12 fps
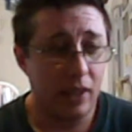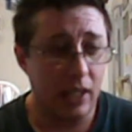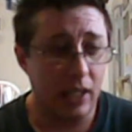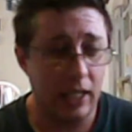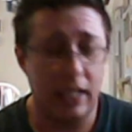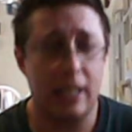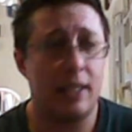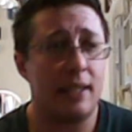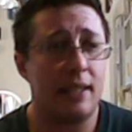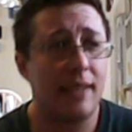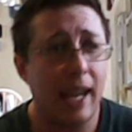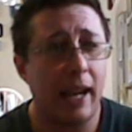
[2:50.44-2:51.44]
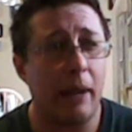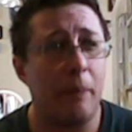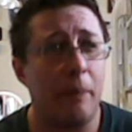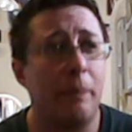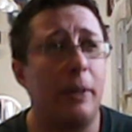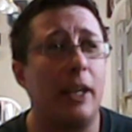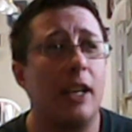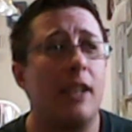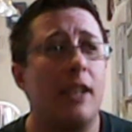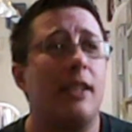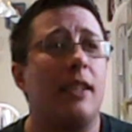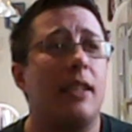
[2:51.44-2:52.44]
it's a scam, because
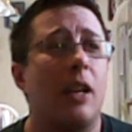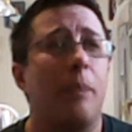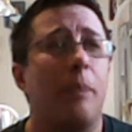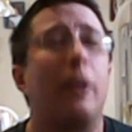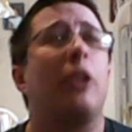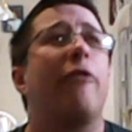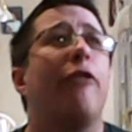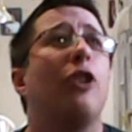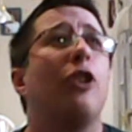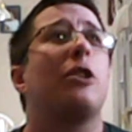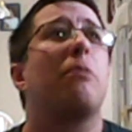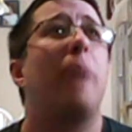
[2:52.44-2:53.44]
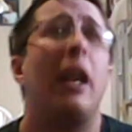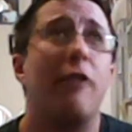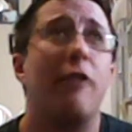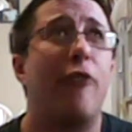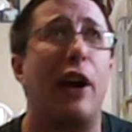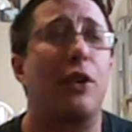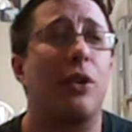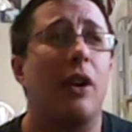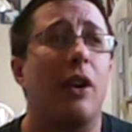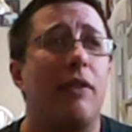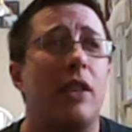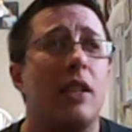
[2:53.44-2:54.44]
he said, but the first benefactor
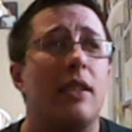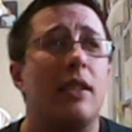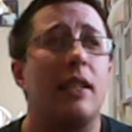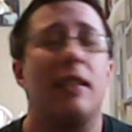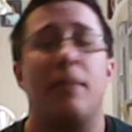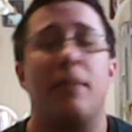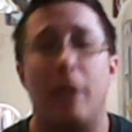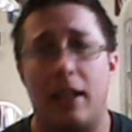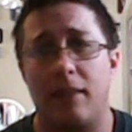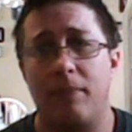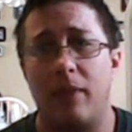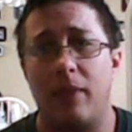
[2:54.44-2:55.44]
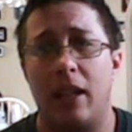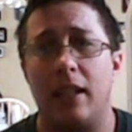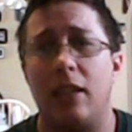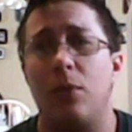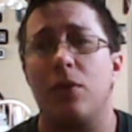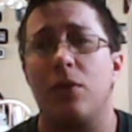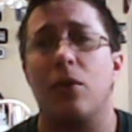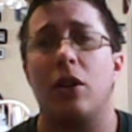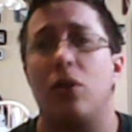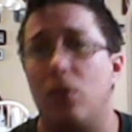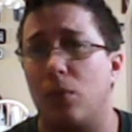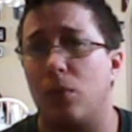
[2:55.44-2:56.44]
of this is me. And he was going
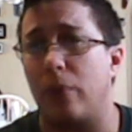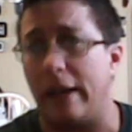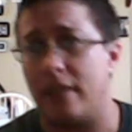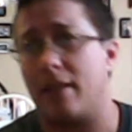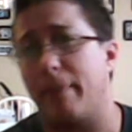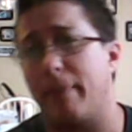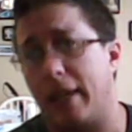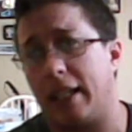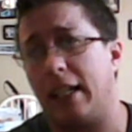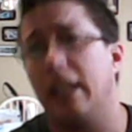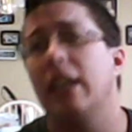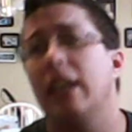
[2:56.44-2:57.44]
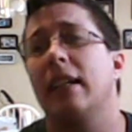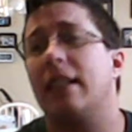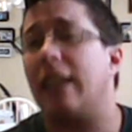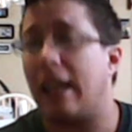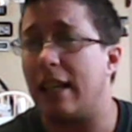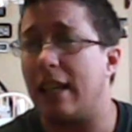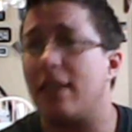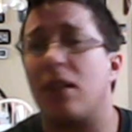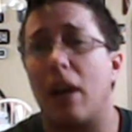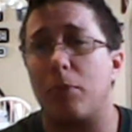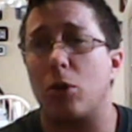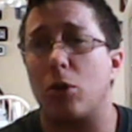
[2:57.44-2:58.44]
to raise the money to get his
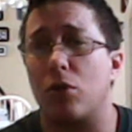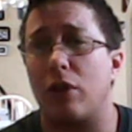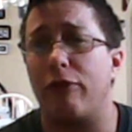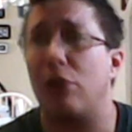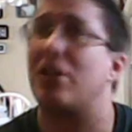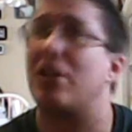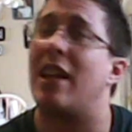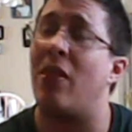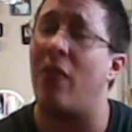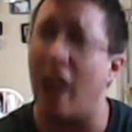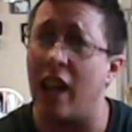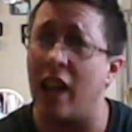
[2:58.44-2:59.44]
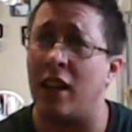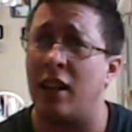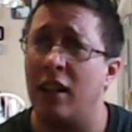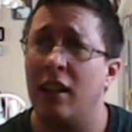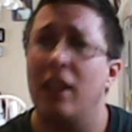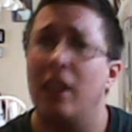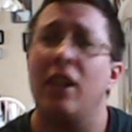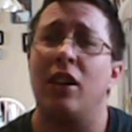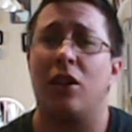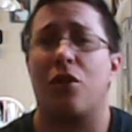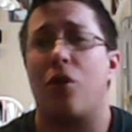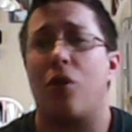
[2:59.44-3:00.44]
top surgery first, and then
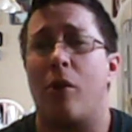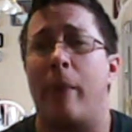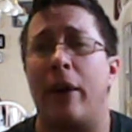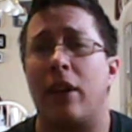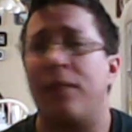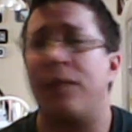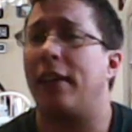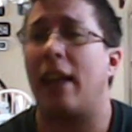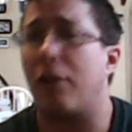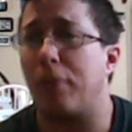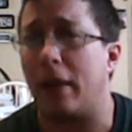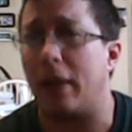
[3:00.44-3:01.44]
go about giving everybody